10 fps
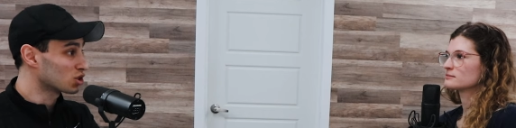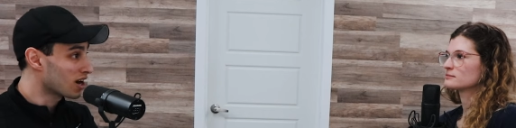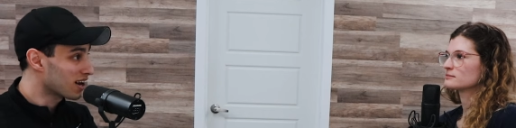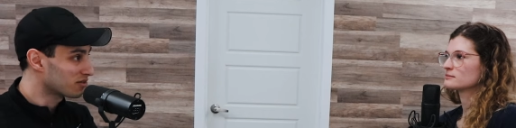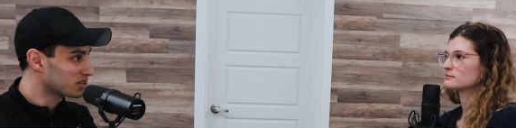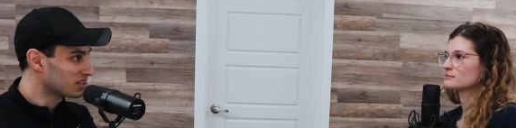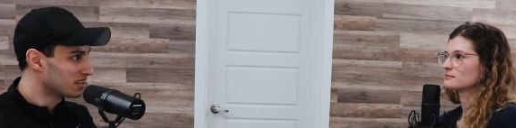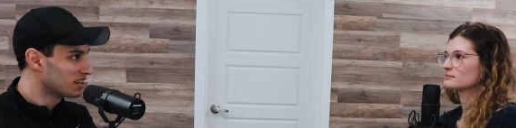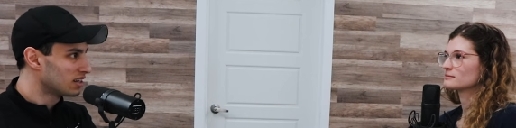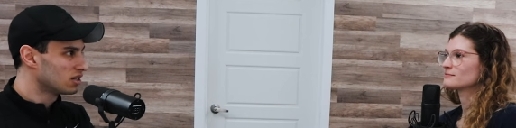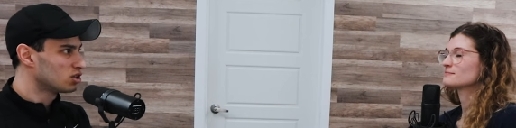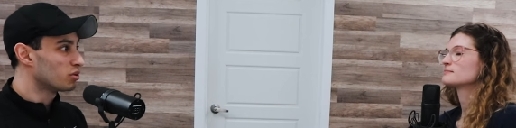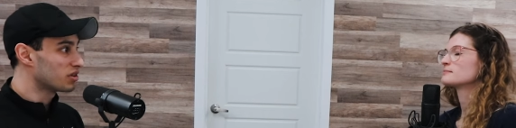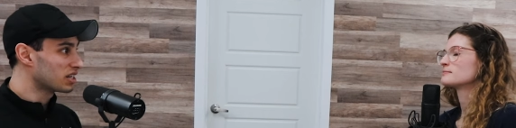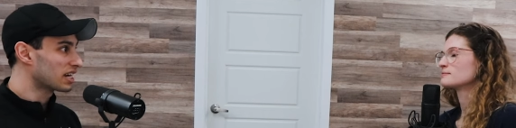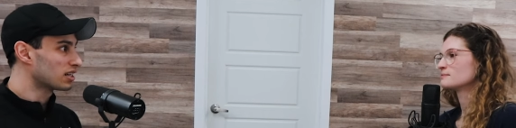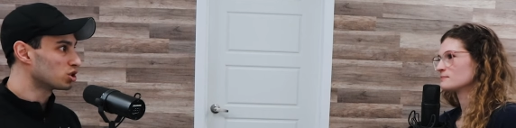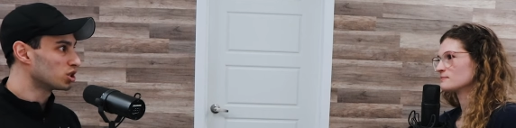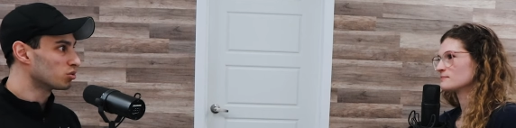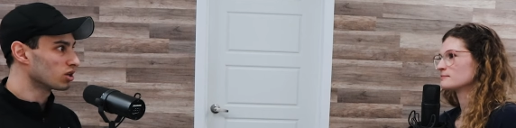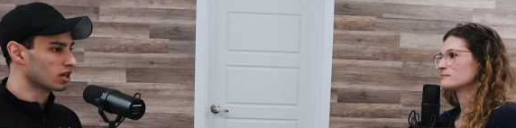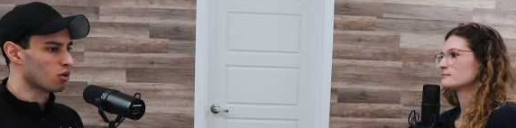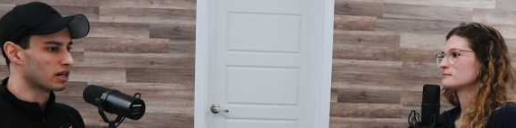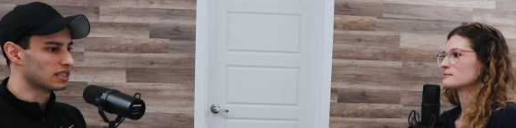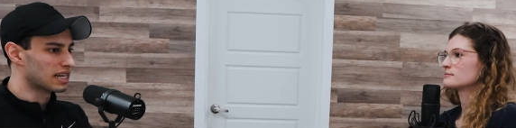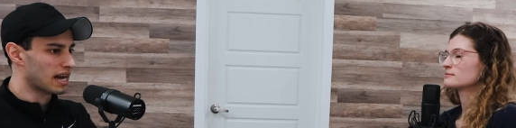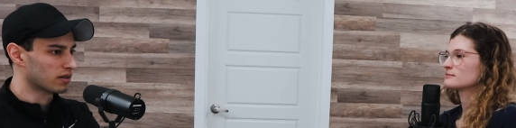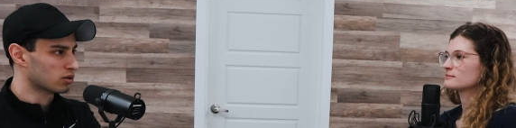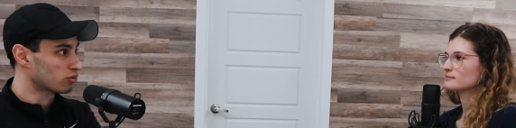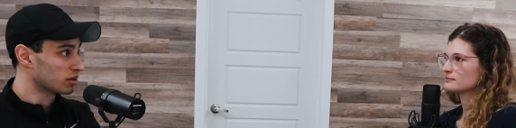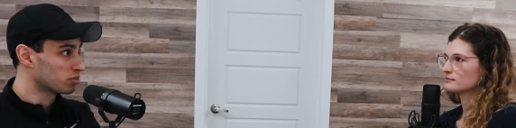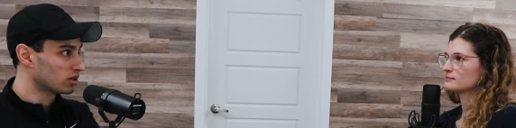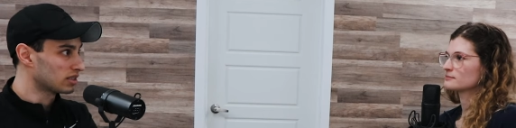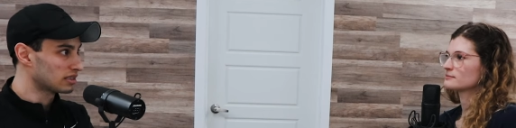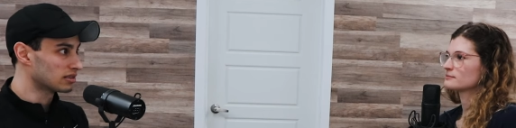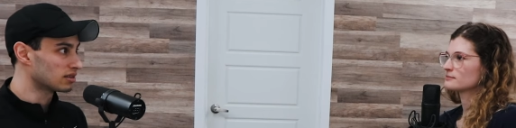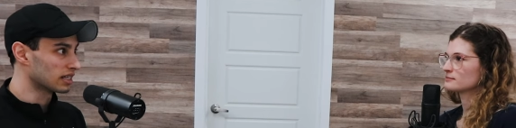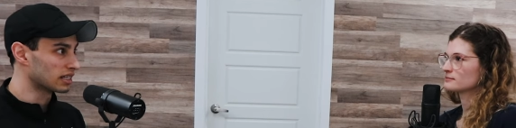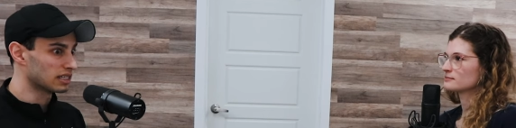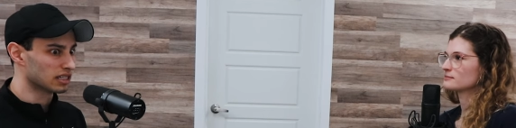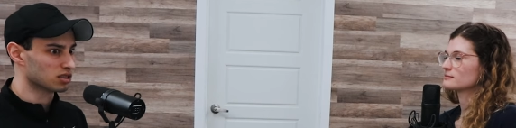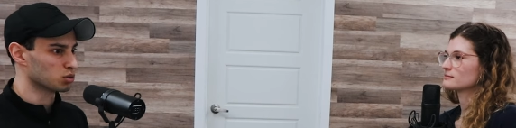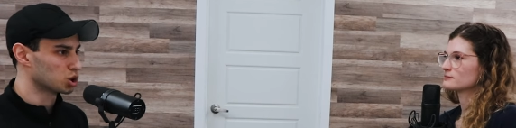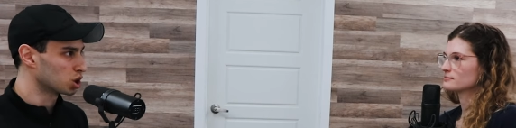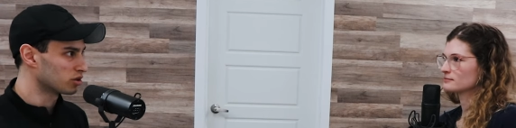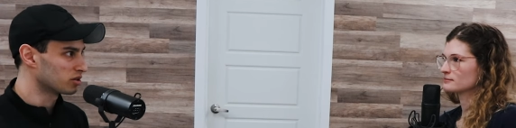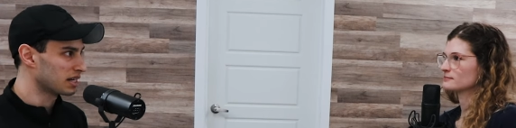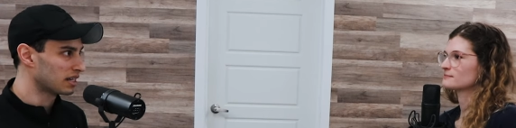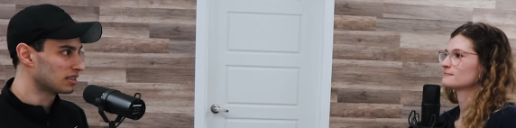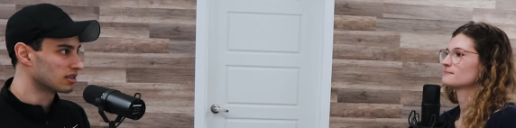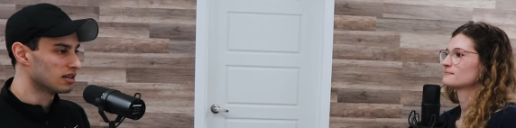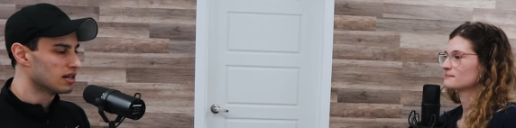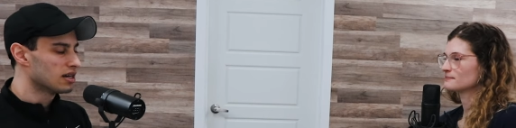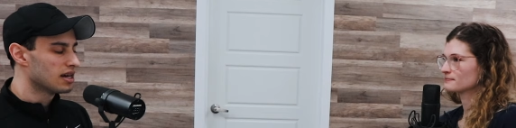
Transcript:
Speaker 1: is coffee mm. you know we think energy we're like oh i need to have like a red bull i need to like get some sugar in me i need to mm.